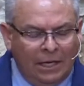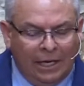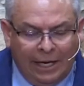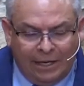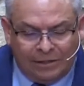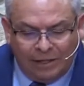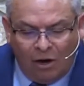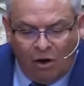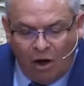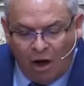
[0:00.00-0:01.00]
It is,
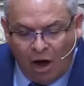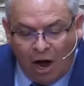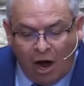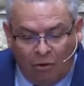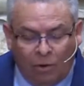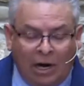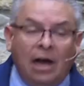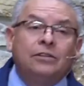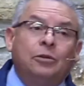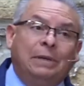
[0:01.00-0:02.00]
or
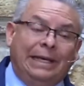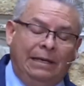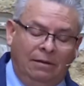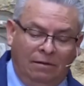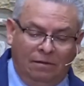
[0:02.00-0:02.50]
ought to be,